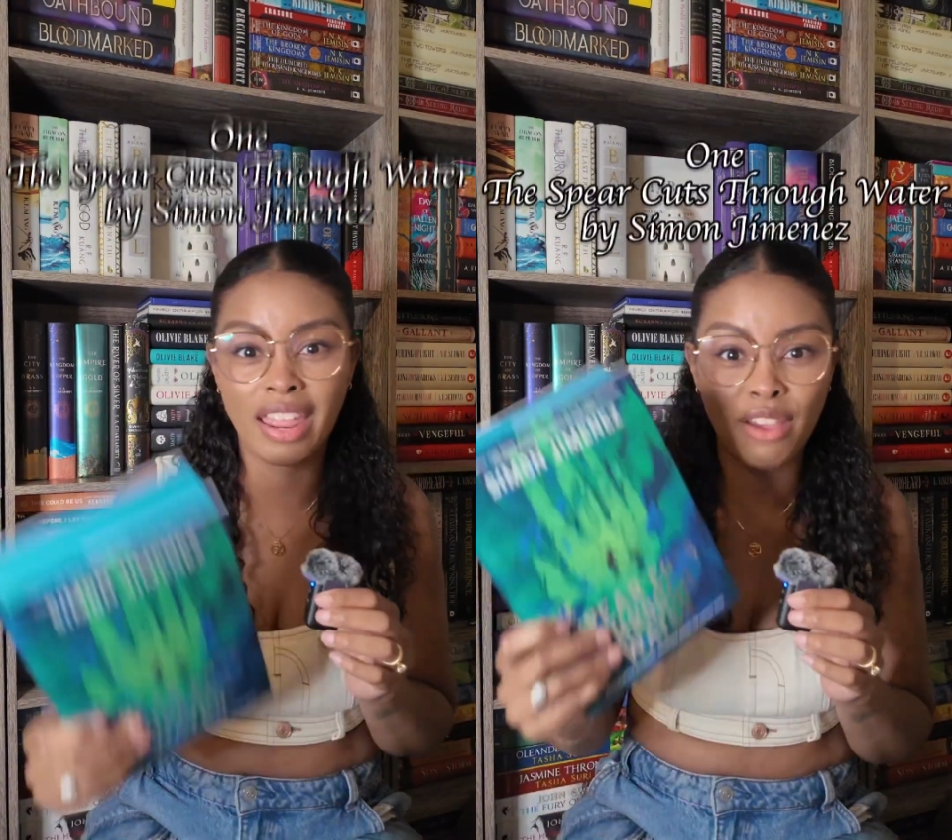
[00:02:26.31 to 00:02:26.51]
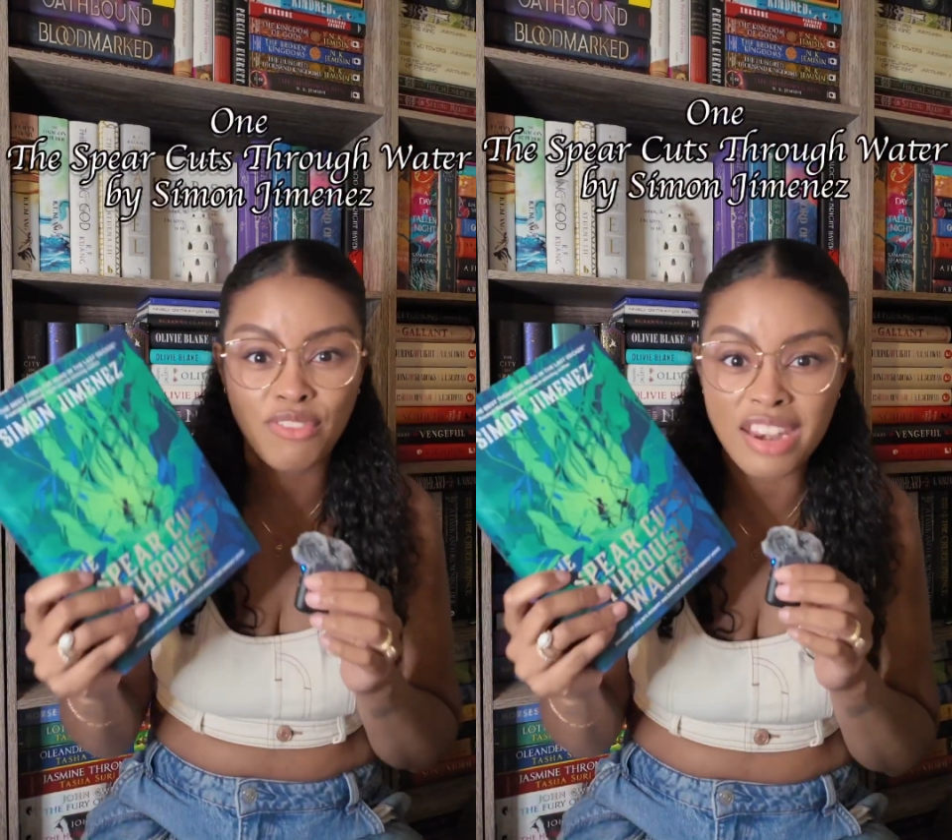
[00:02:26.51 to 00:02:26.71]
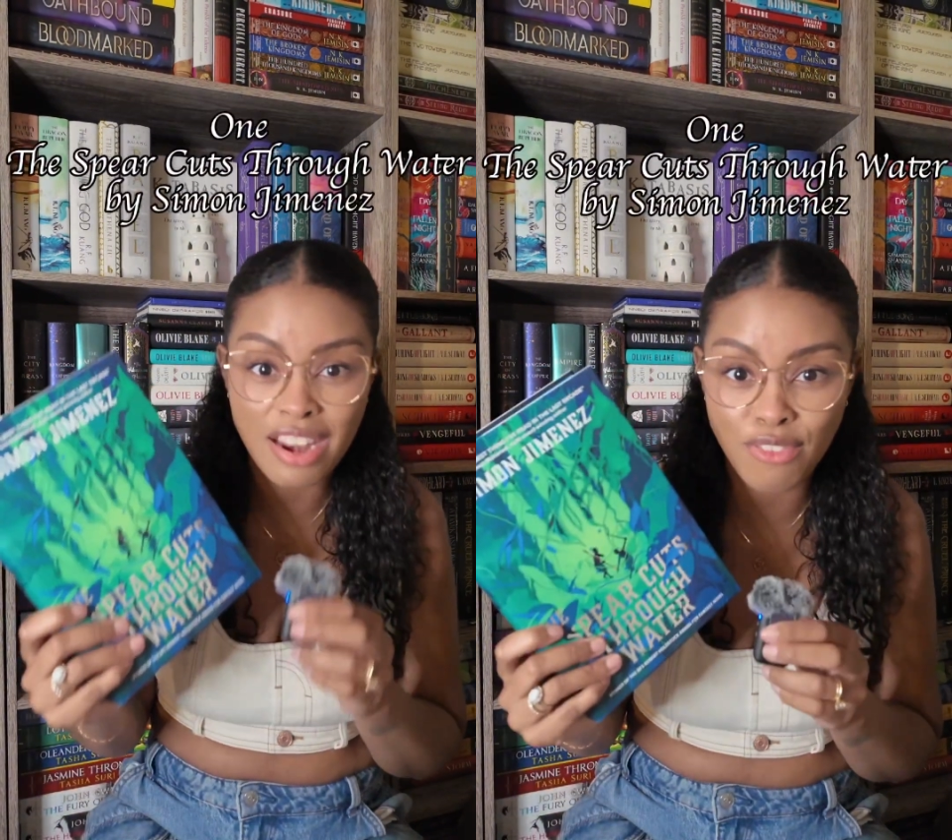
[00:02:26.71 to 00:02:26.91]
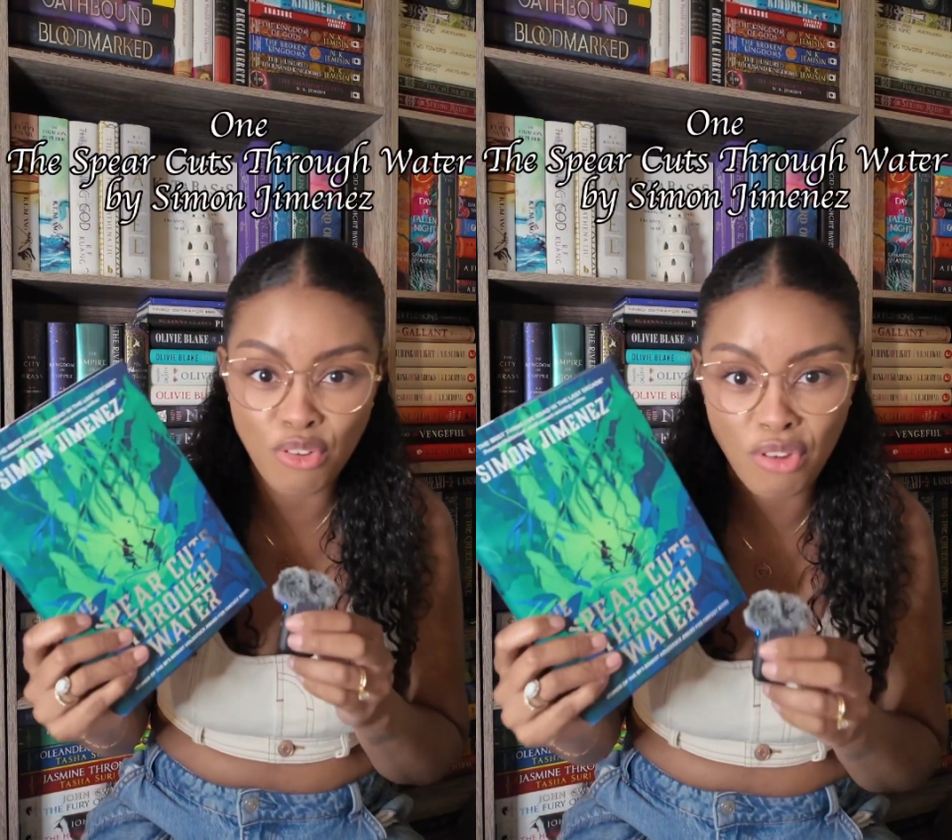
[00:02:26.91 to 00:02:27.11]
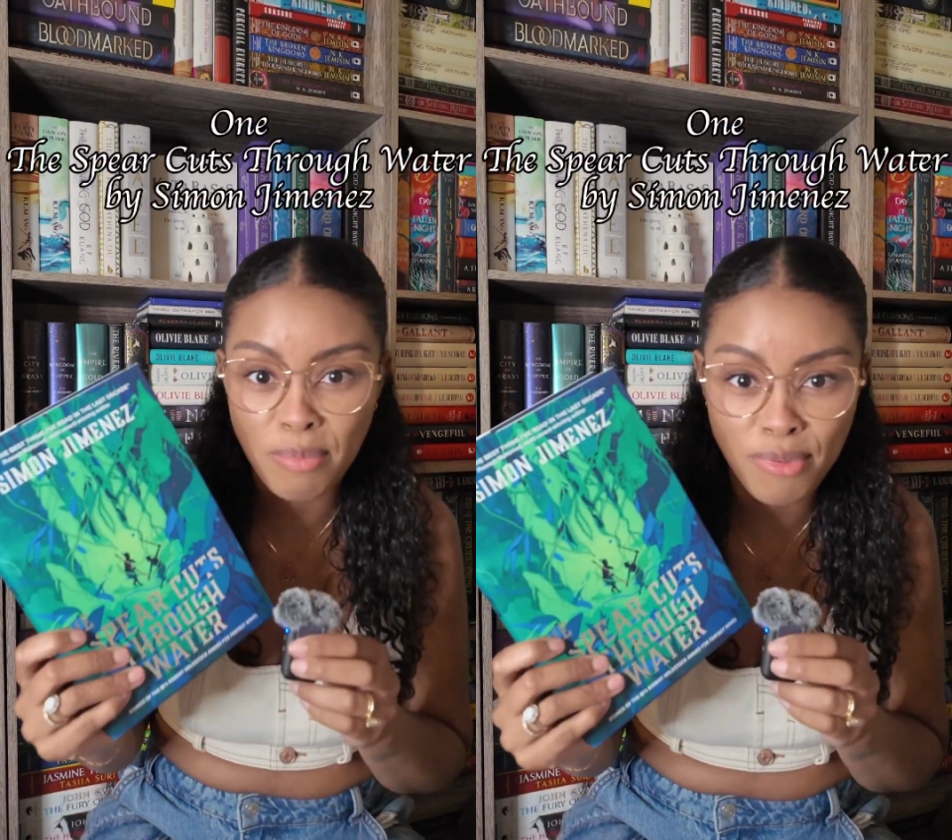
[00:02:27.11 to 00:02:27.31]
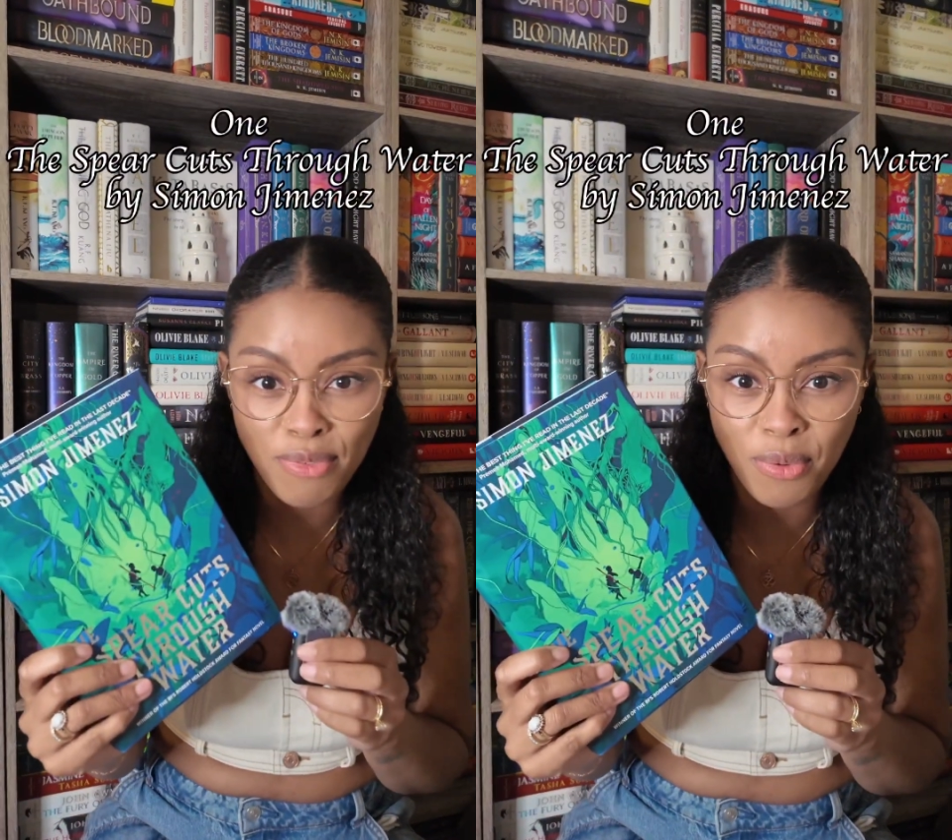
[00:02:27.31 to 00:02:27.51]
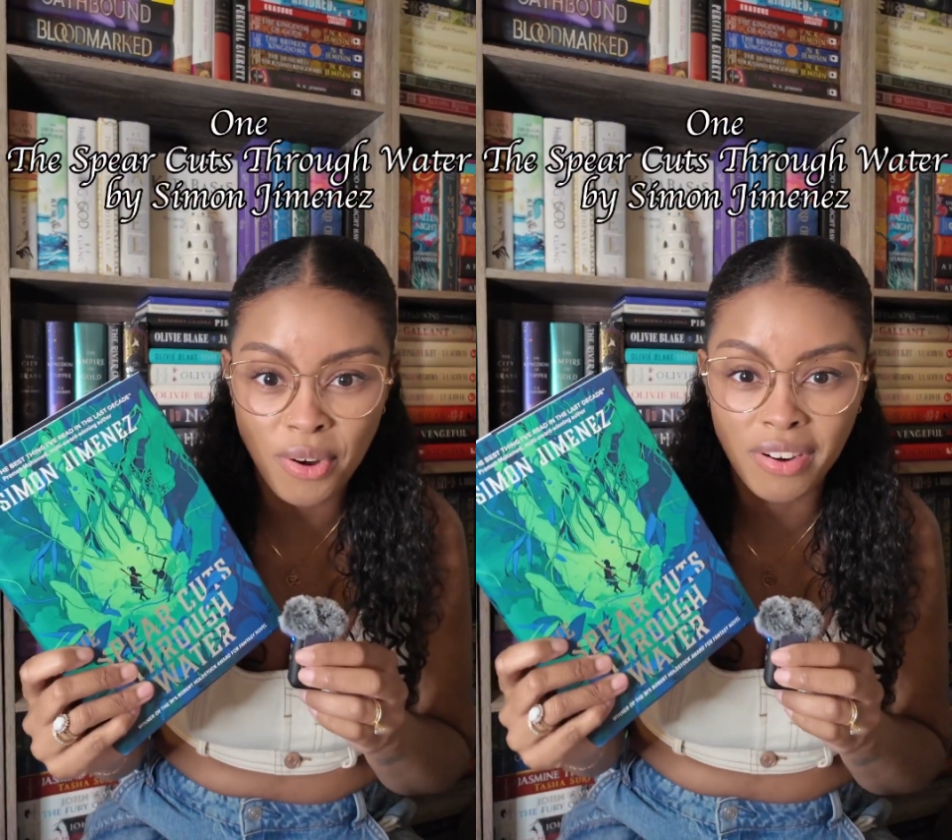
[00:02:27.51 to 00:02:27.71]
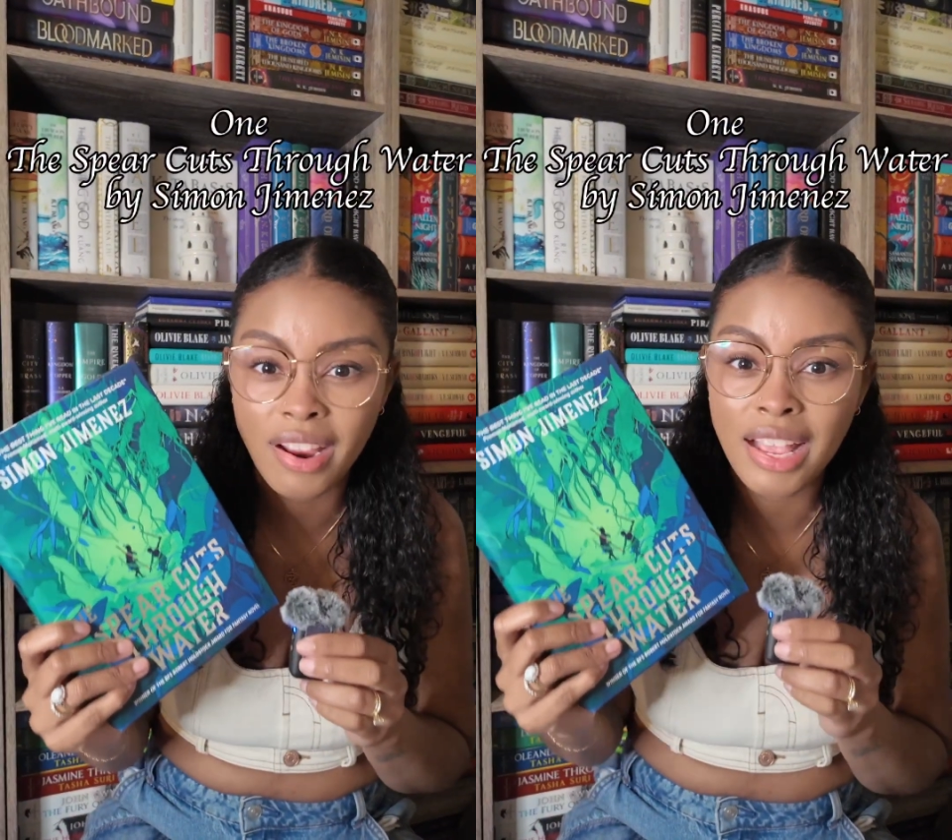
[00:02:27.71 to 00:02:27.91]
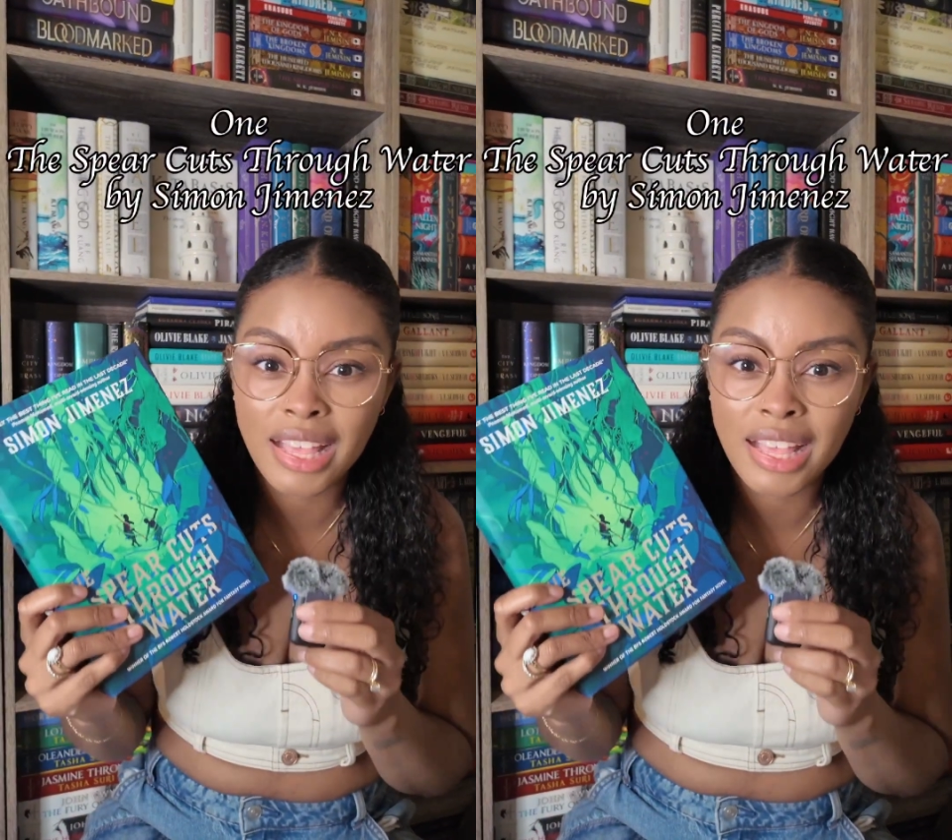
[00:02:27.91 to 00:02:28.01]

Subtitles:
I have never read before.